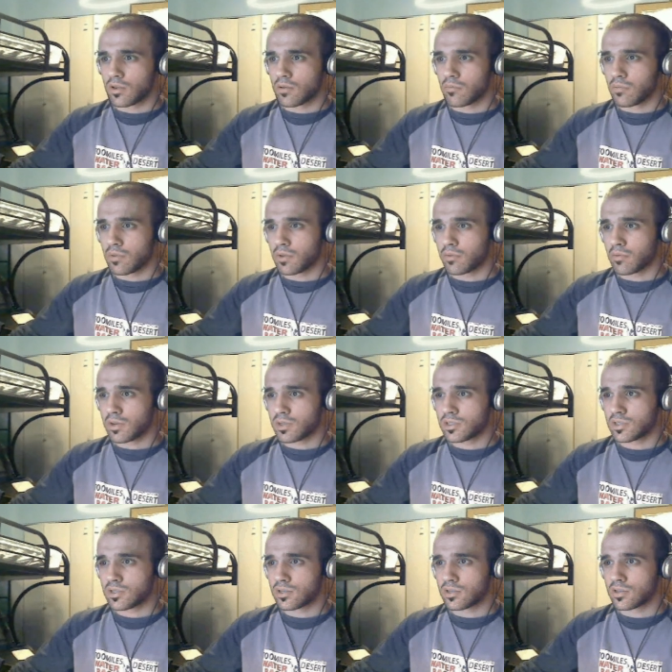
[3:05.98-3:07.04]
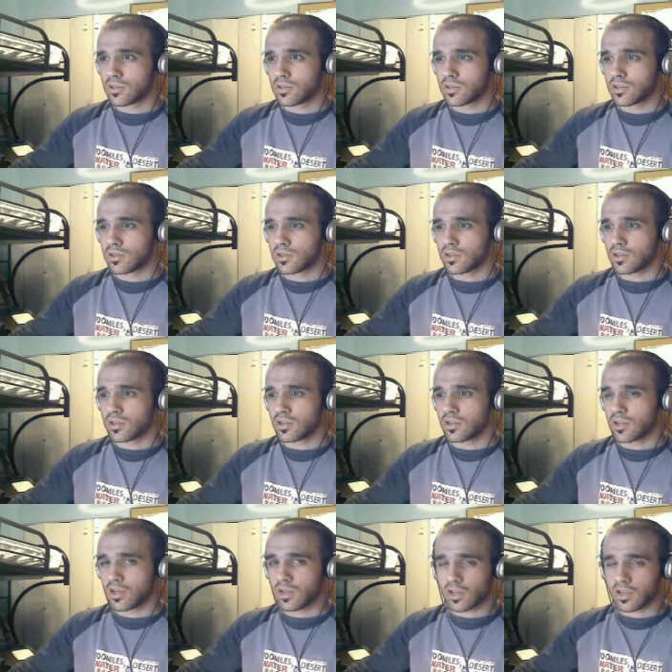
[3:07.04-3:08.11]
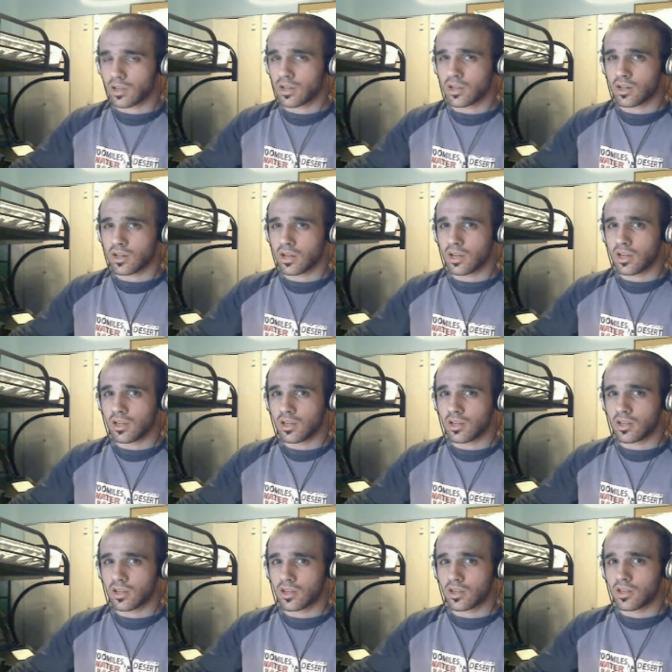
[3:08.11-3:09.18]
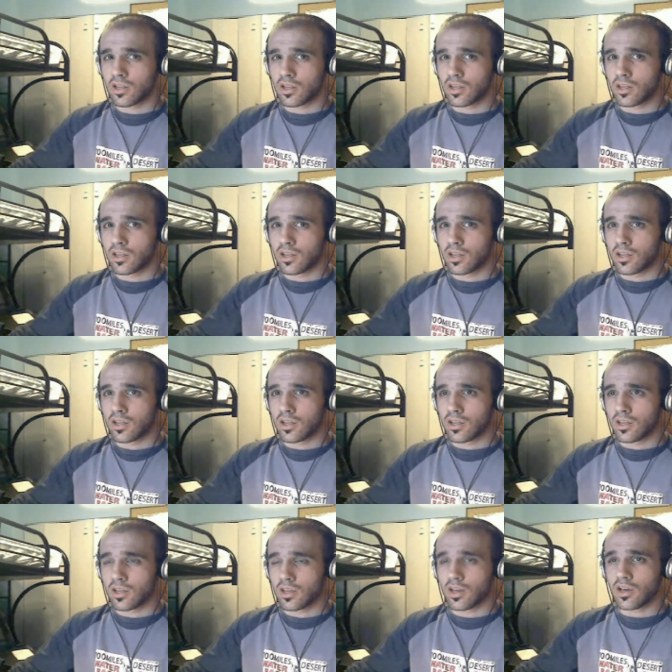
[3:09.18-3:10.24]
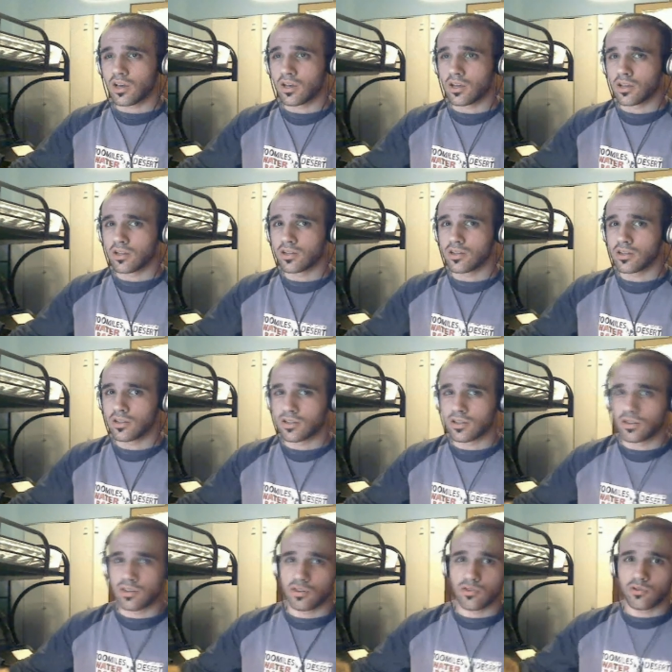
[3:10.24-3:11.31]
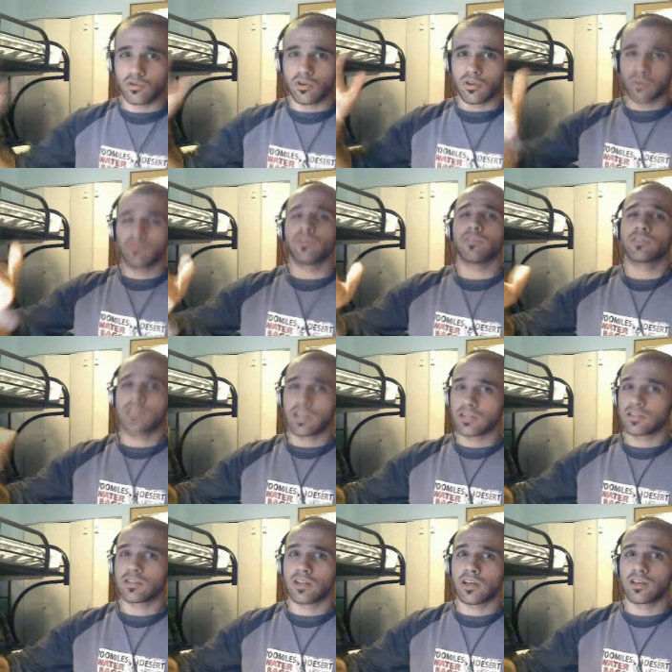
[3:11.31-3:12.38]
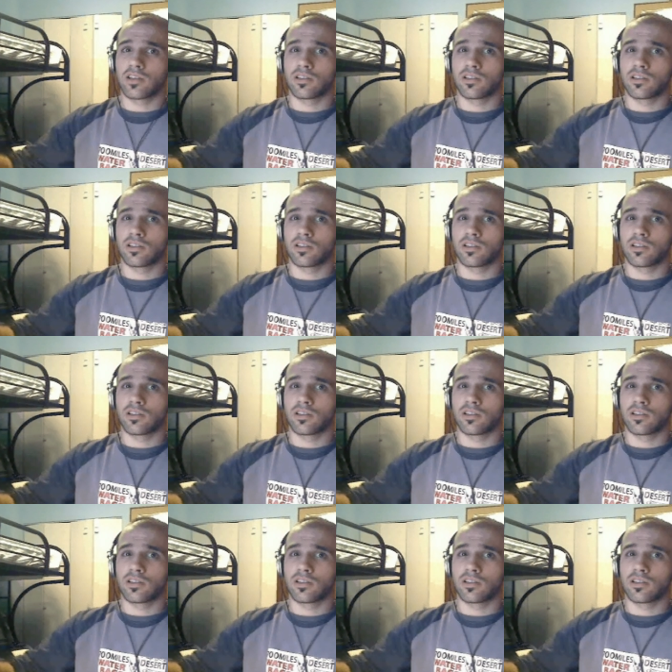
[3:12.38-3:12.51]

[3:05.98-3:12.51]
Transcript: big butts. I cannot lie. Yeah, you other brothers can't deny